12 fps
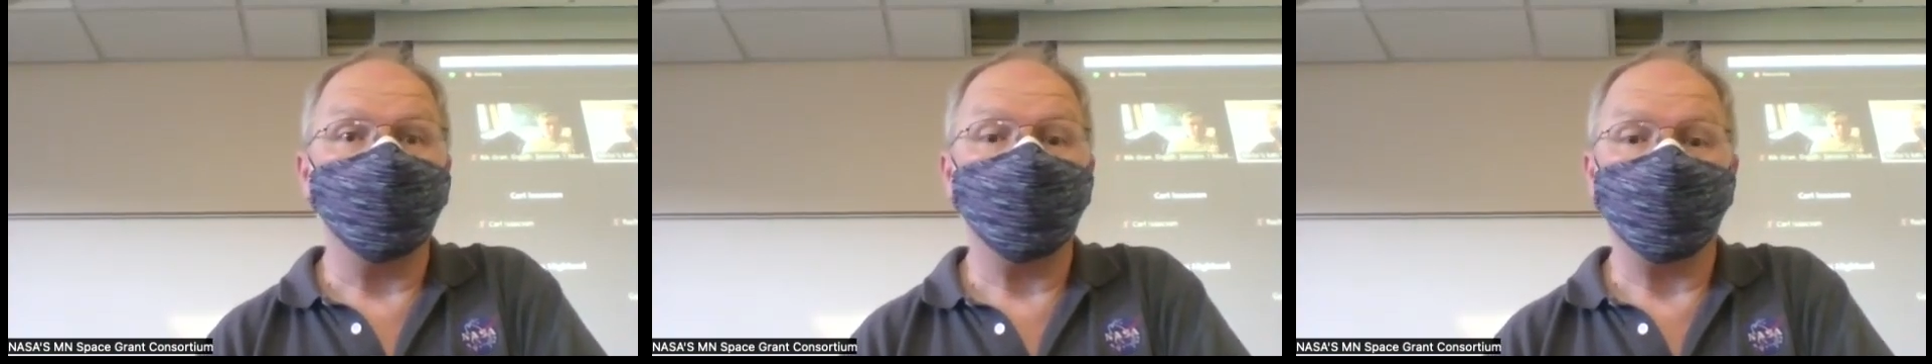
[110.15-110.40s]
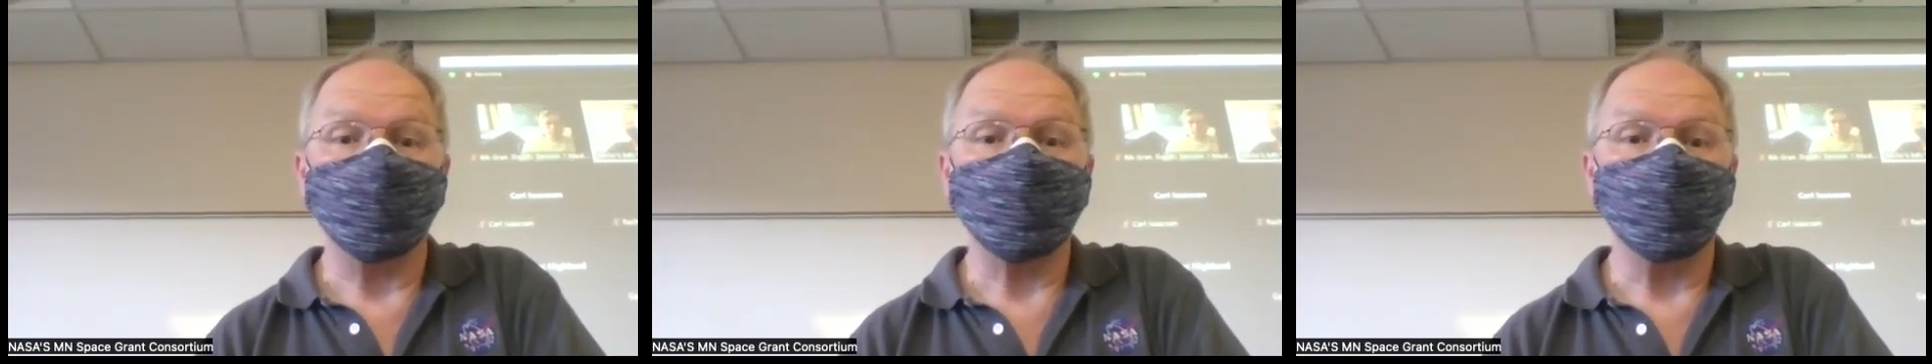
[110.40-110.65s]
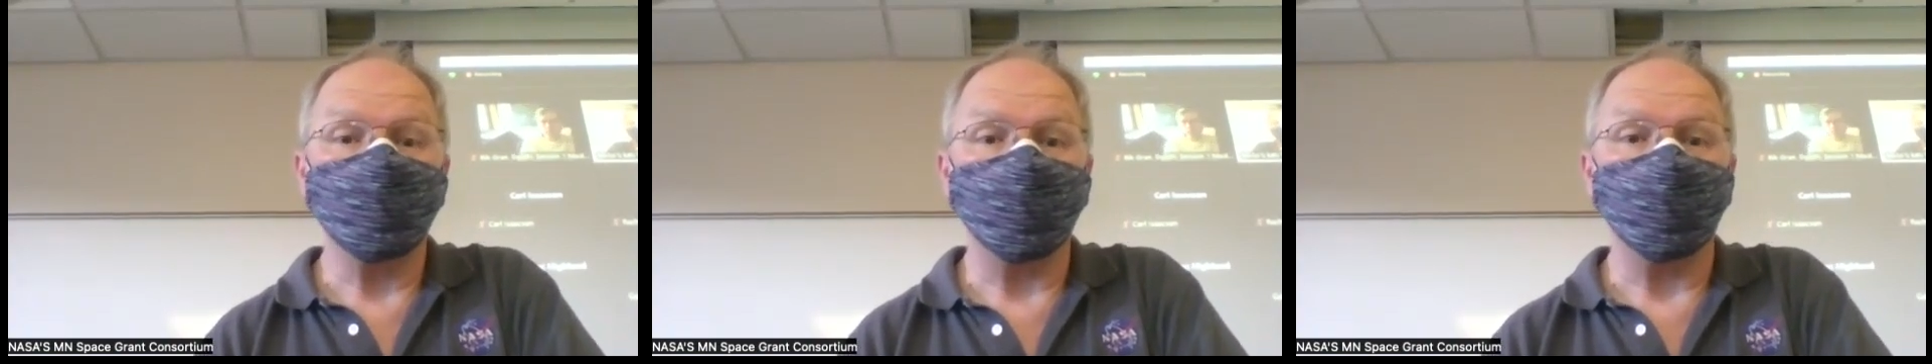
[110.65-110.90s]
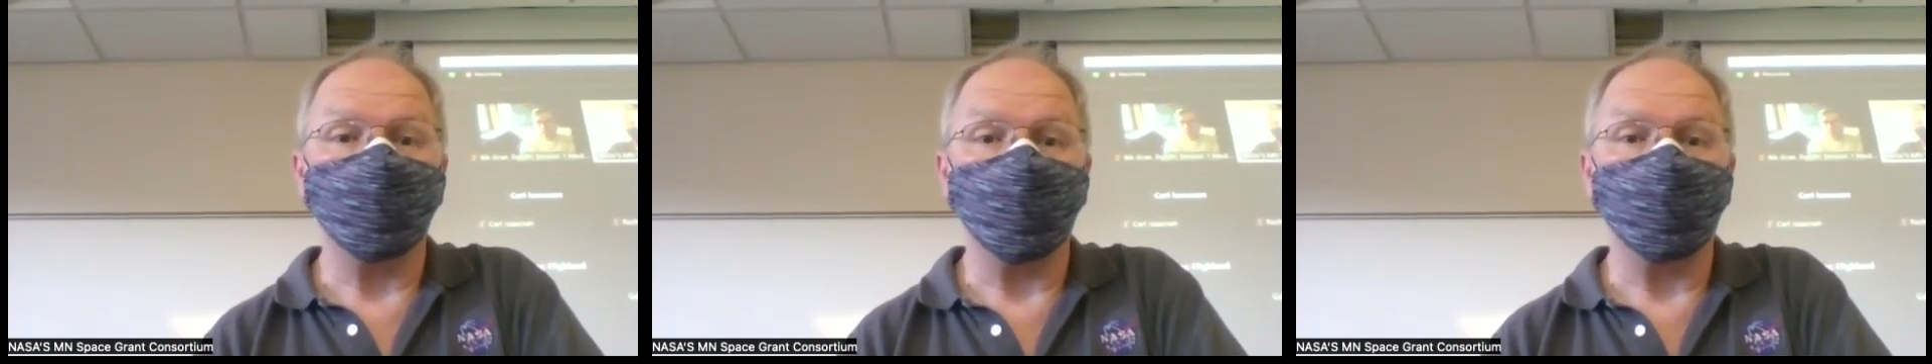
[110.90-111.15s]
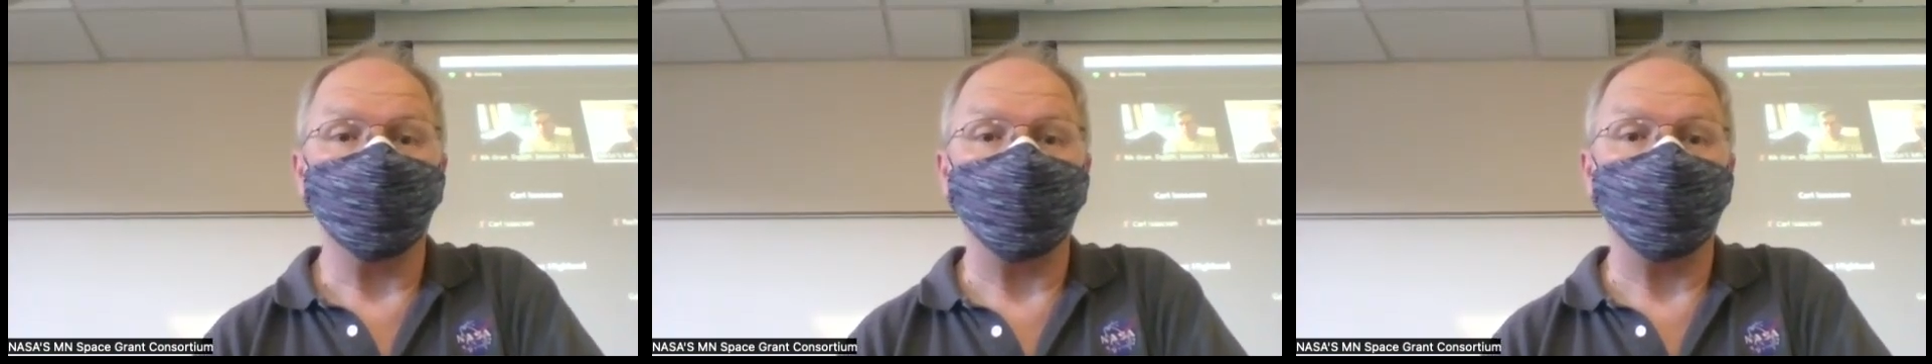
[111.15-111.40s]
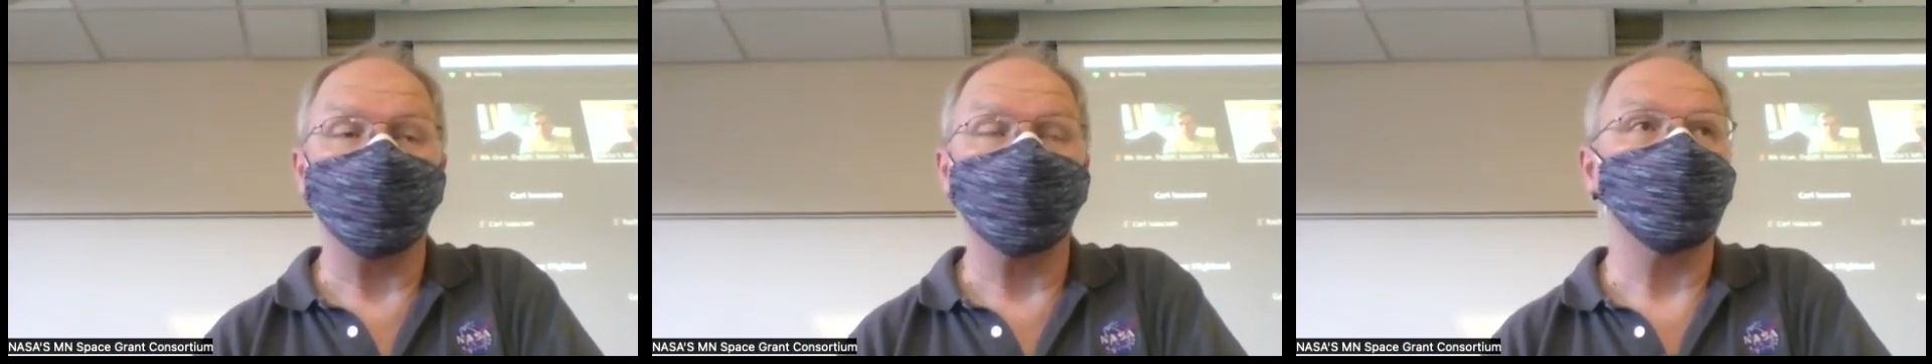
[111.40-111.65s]
And so you can go
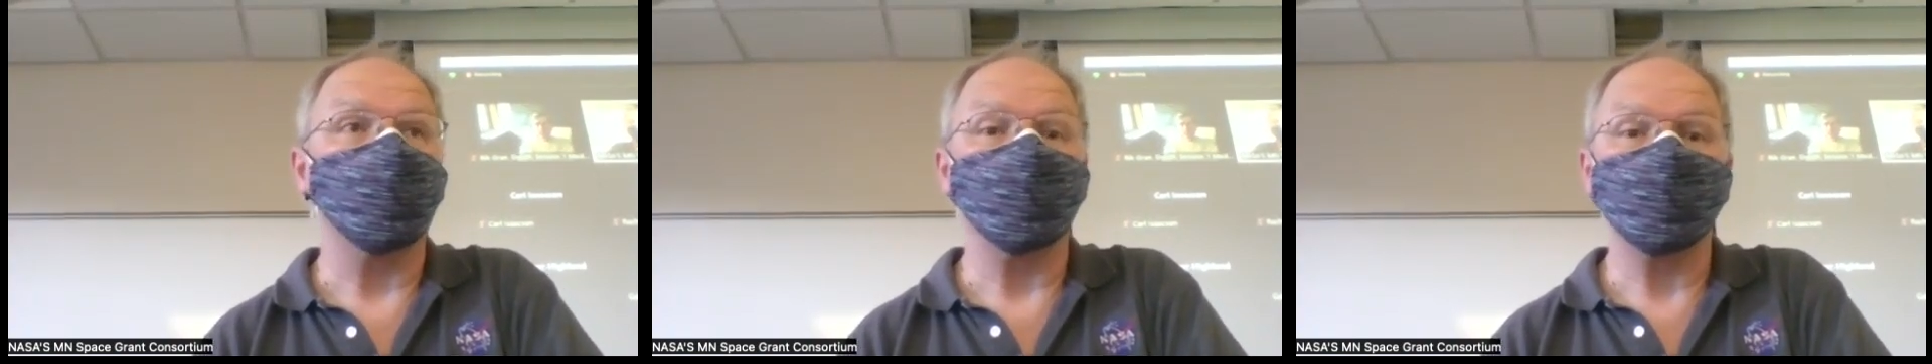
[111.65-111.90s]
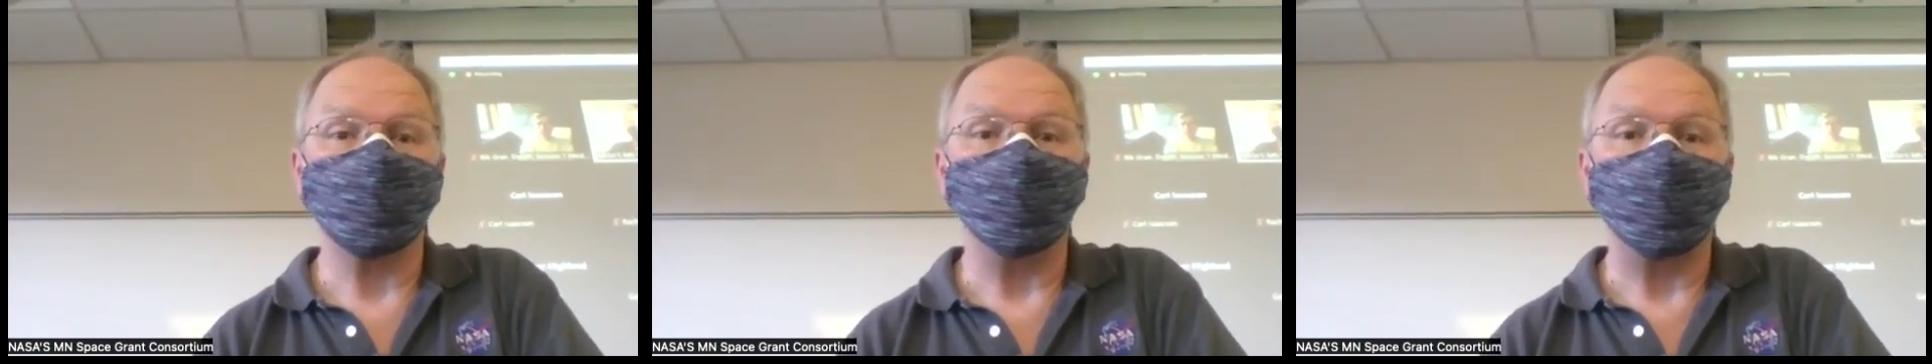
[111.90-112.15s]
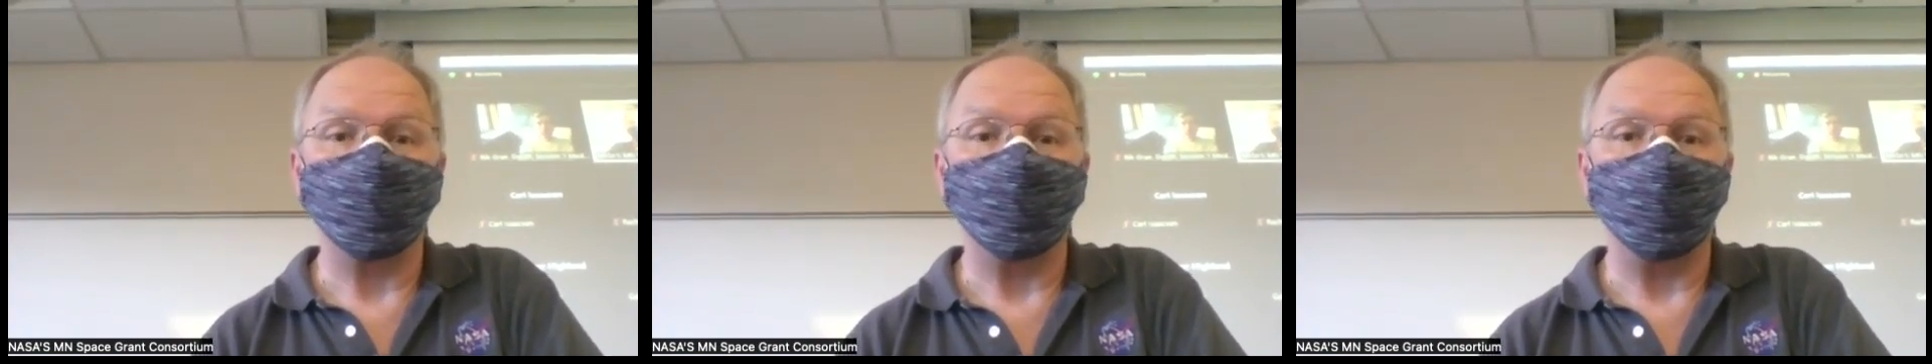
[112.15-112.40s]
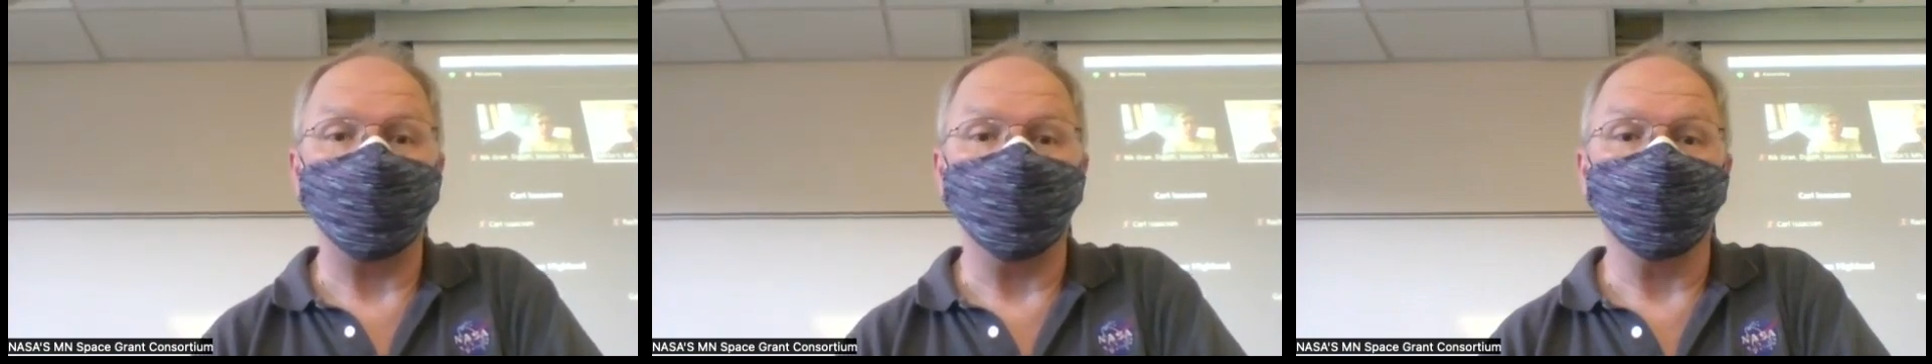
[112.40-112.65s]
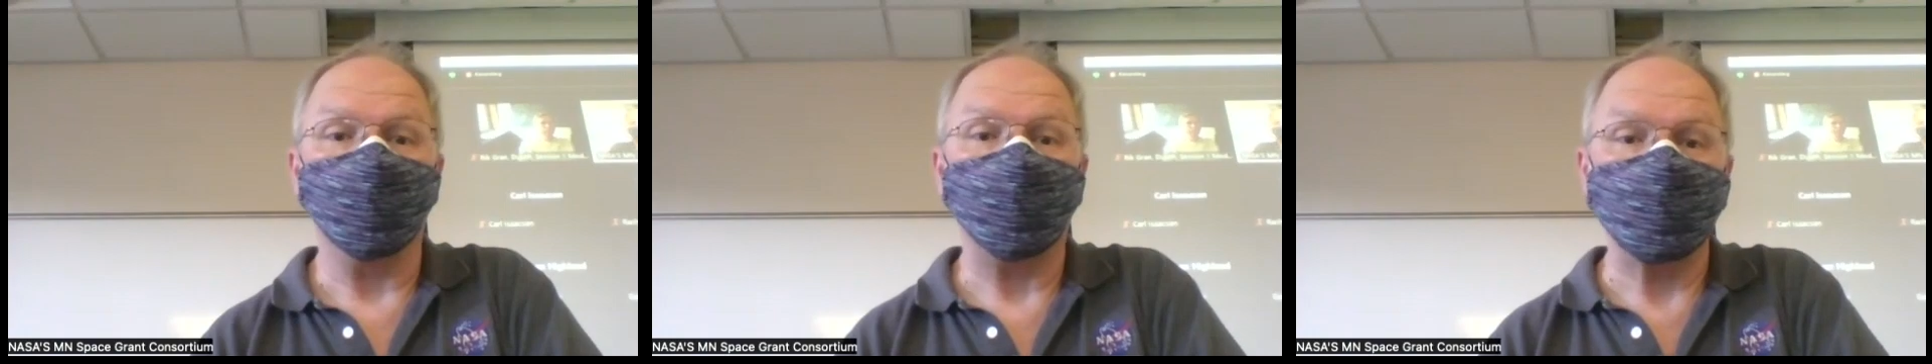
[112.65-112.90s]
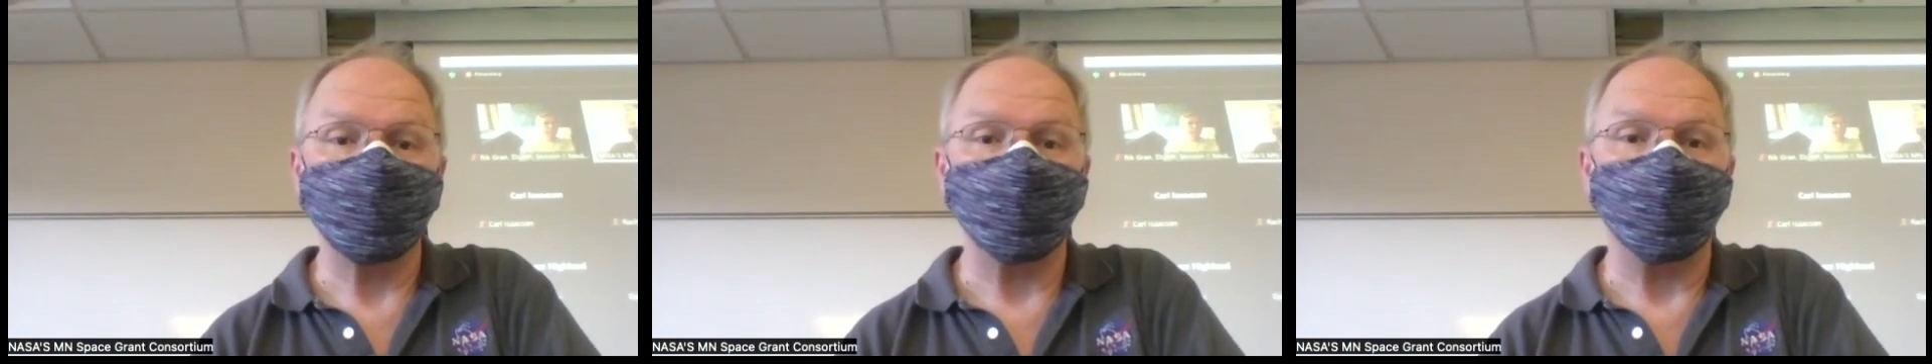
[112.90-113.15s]
and jump in there, and we'll
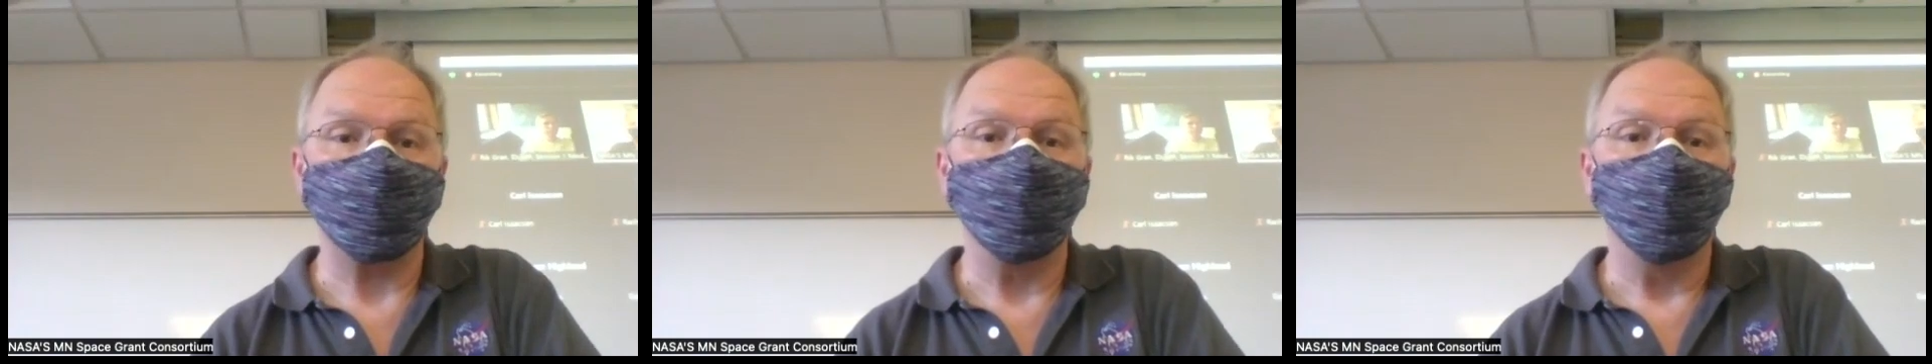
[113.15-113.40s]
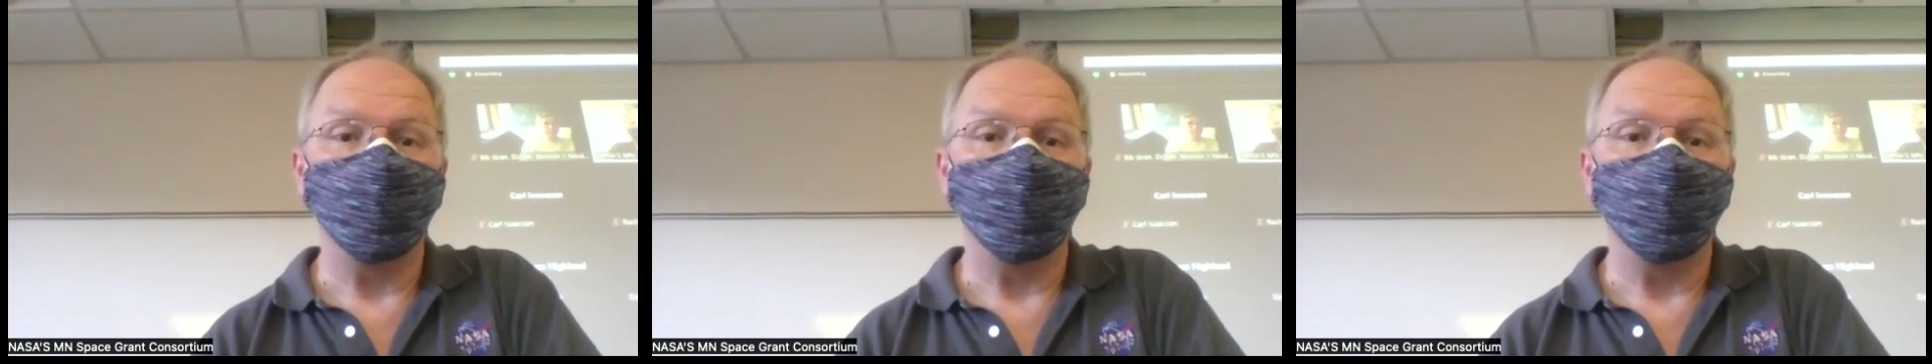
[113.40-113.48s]
let you in.